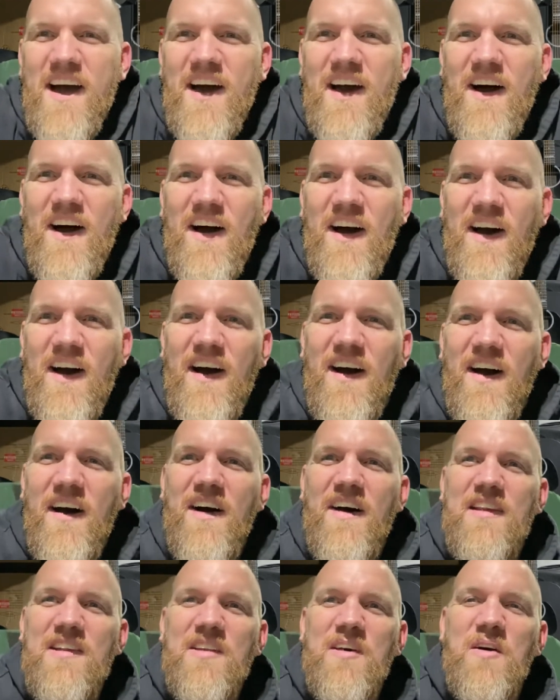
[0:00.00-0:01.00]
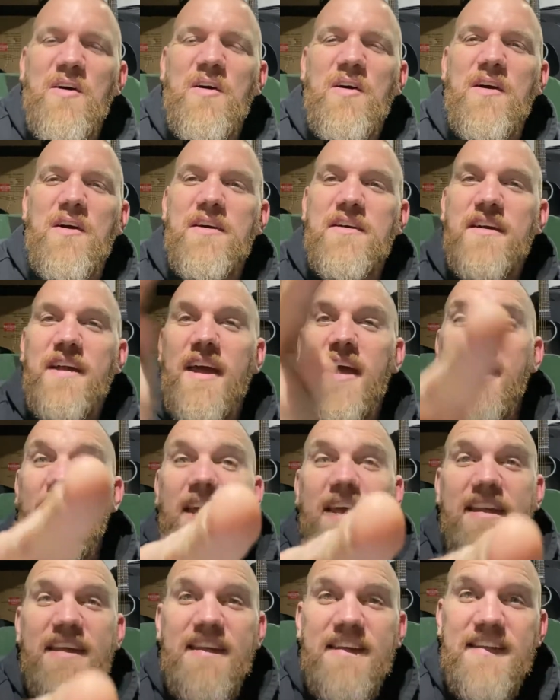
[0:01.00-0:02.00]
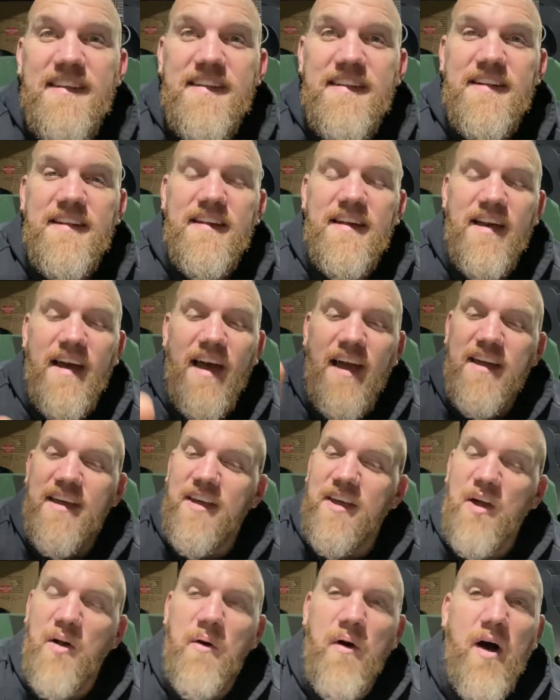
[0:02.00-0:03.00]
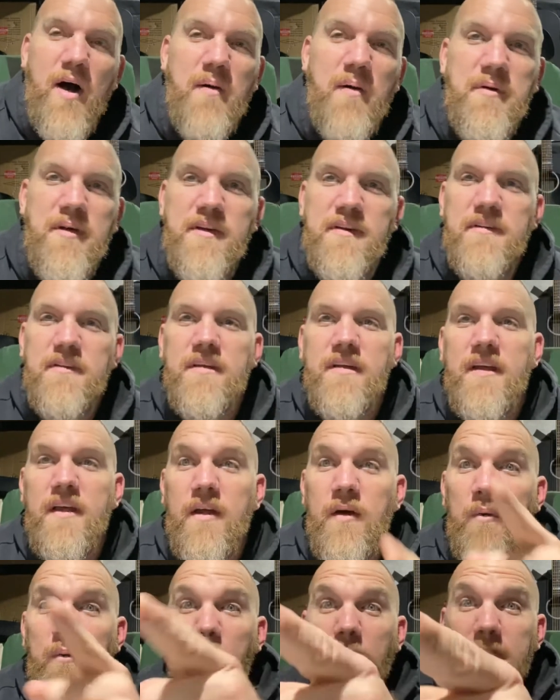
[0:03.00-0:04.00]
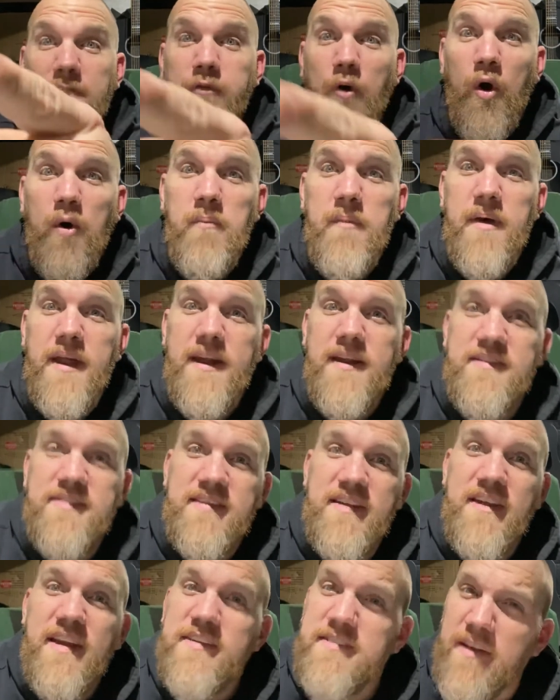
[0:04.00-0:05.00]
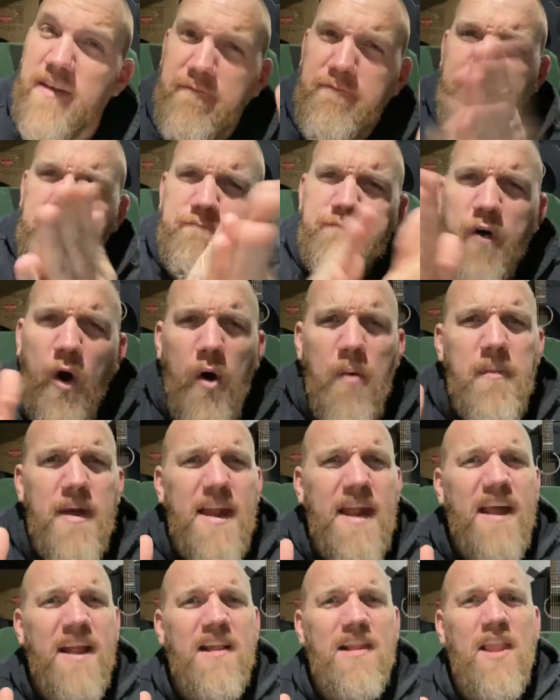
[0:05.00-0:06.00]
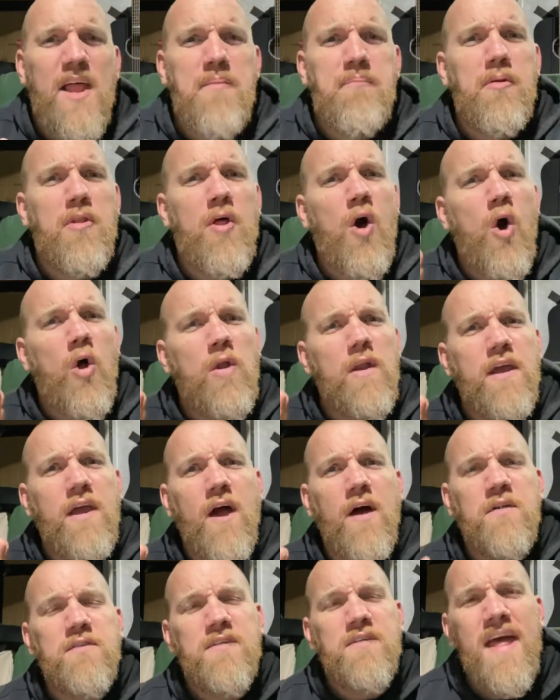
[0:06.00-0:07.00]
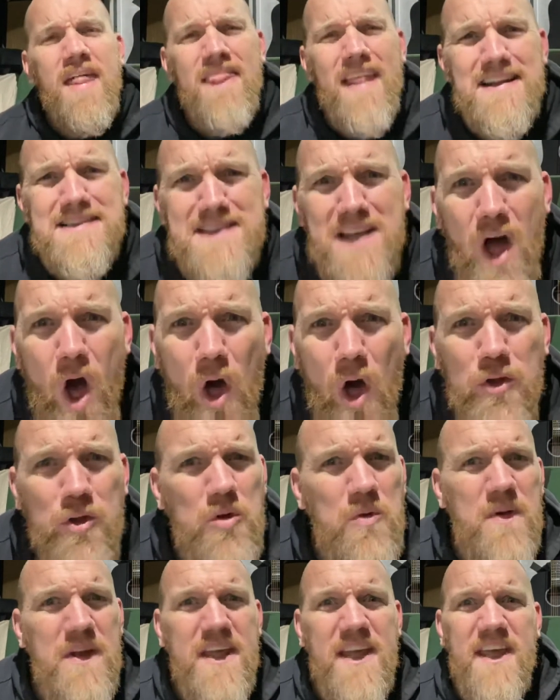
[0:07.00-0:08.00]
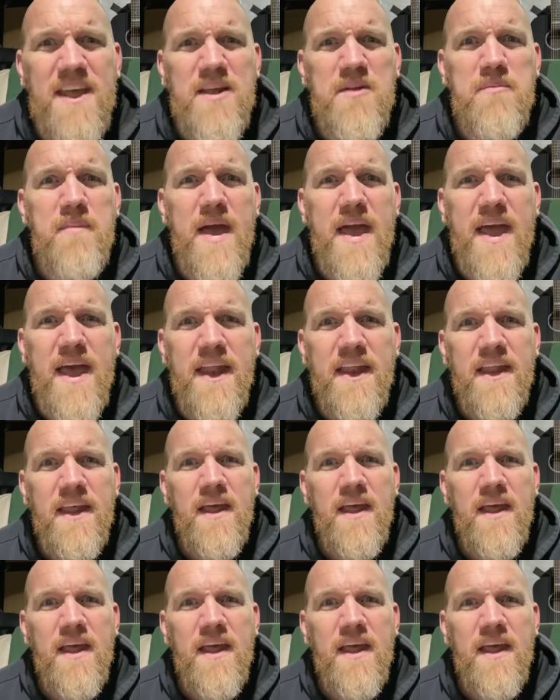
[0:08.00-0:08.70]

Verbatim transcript: oh, Lord. Hey, I could go on, but four minutes. it's a four minute clip of the Holy Ghost. That's all you need, man.